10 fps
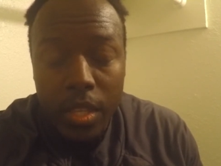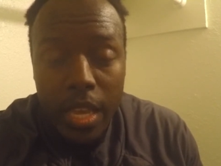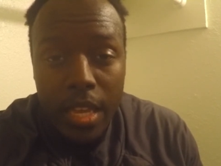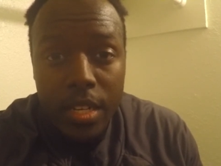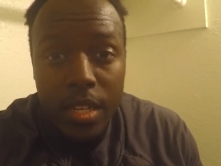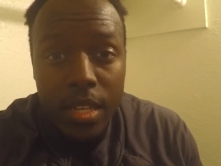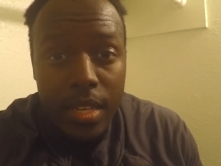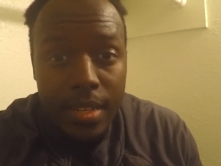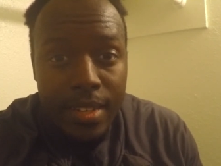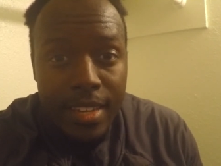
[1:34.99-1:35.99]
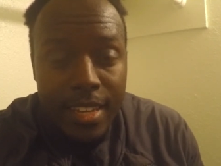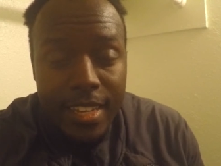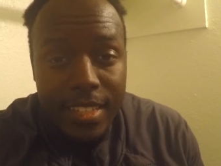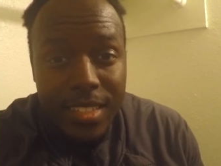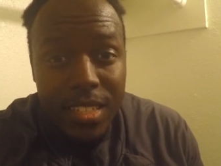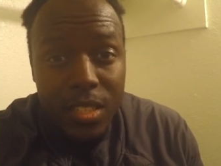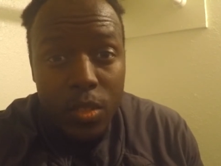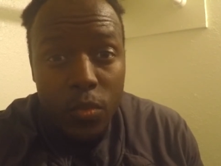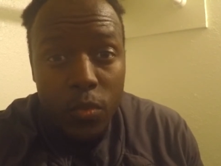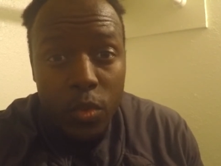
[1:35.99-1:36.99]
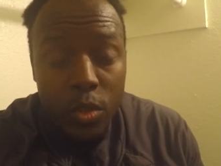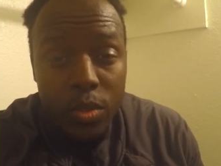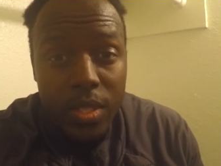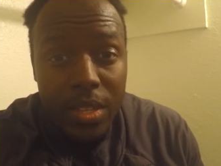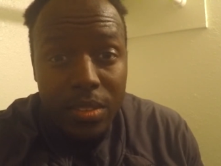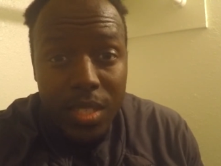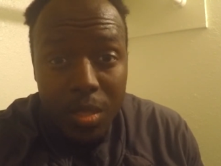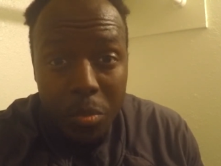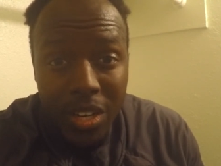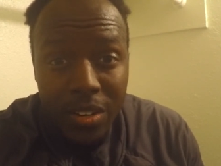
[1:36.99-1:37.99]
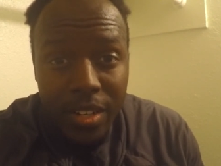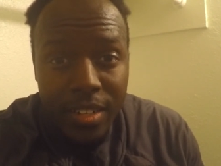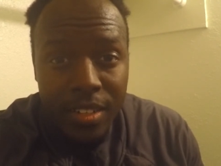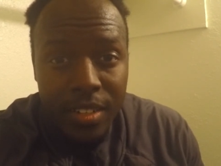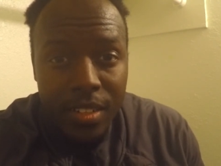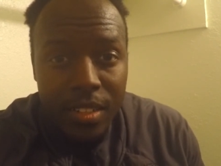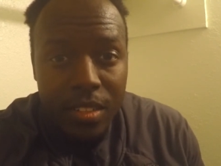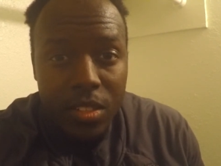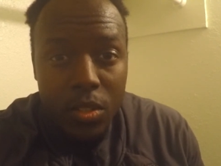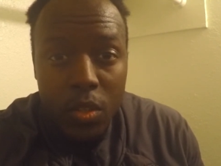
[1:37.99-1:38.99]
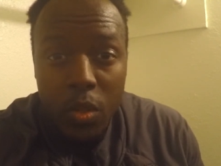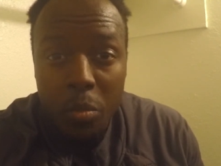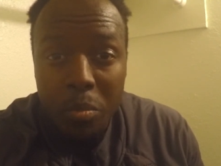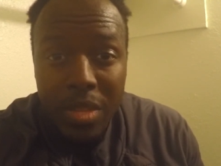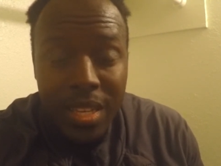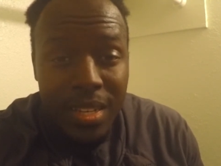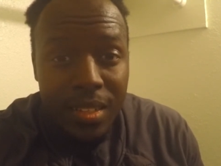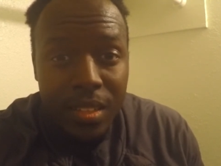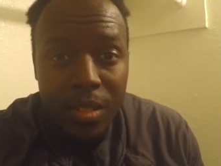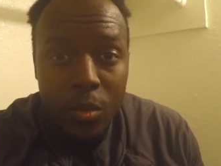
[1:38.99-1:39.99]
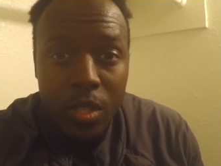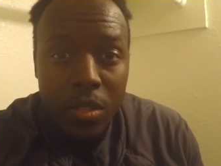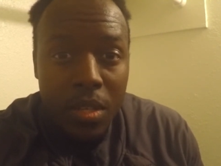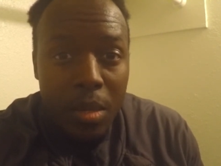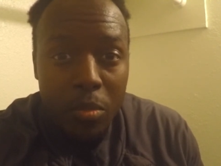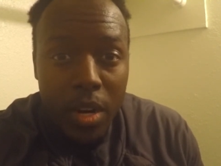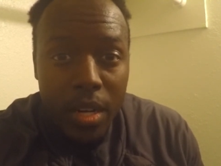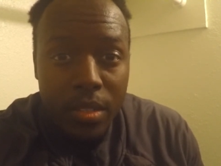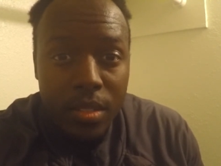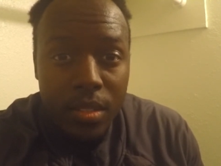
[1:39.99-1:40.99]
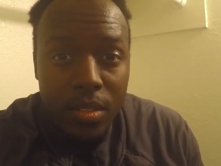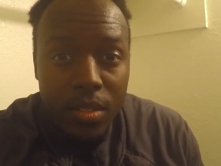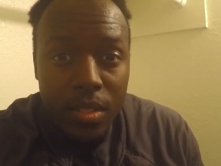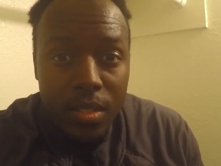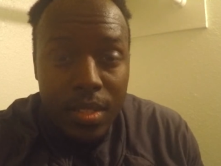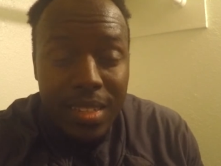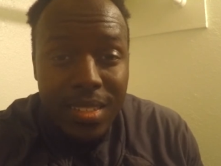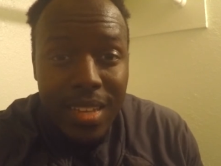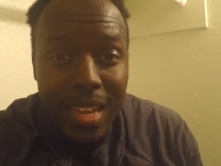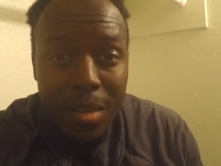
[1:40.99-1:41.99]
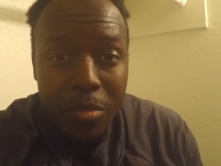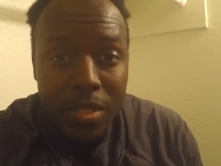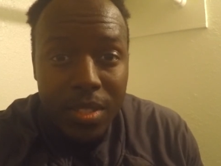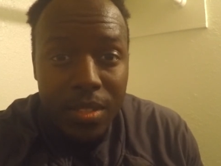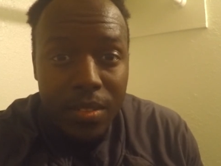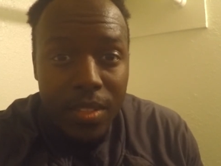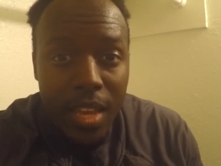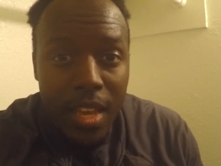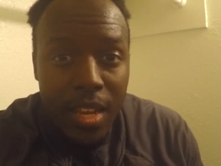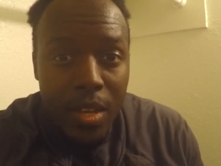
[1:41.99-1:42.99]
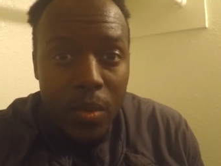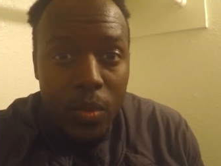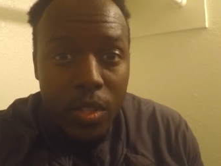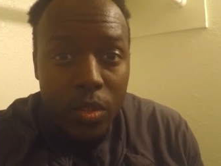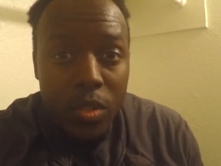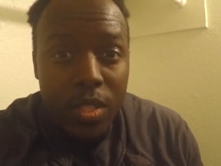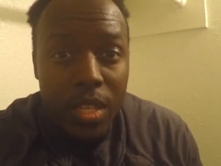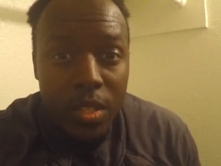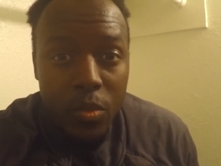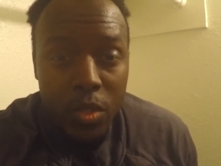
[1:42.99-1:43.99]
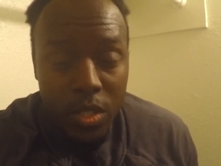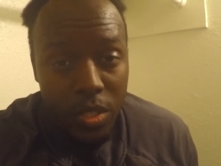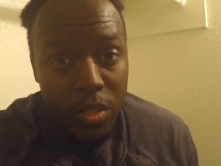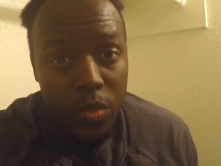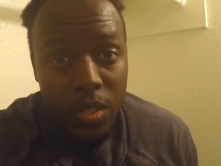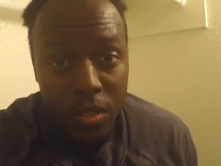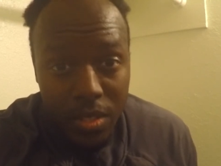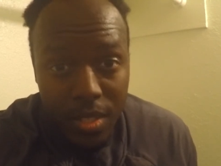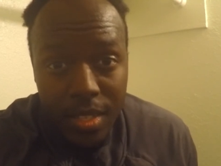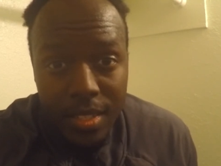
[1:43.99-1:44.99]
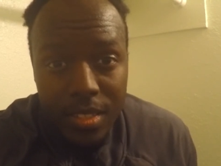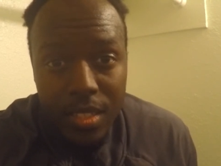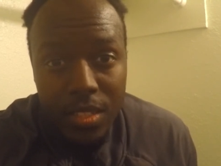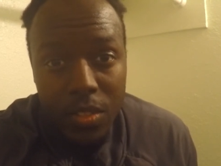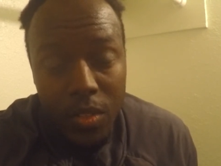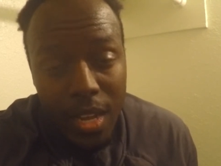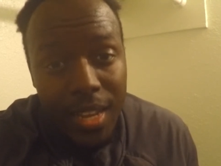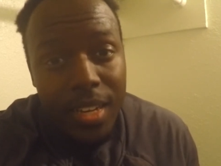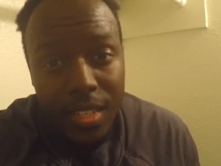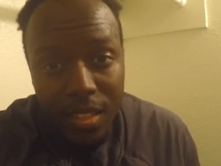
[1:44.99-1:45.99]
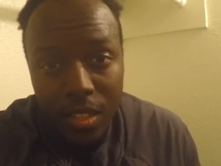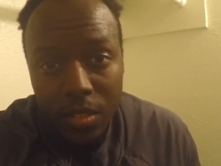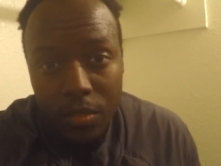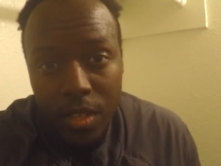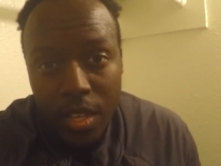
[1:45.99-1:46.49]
ending it, it says the fruits of the Spirit. So you immediately, when you're not practicing those sins, that's the opposite of that. When those sins, when you're doing those things, you're not in love.